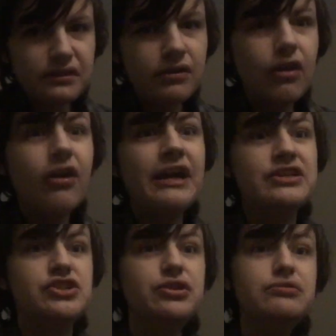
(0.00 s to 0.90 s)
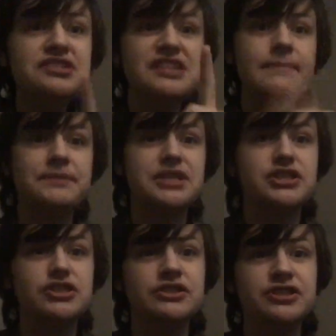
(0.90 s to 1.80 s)
Alright, 2 sips
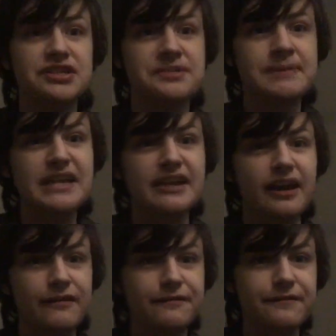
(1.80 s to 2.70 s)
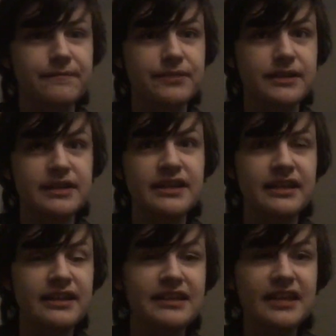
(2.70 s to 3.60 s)
should just be enough.
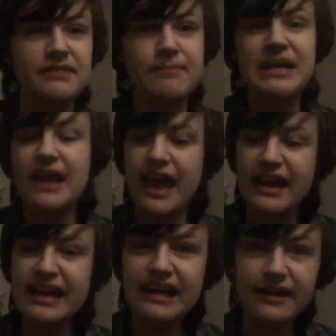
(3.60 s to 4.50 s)
It can be any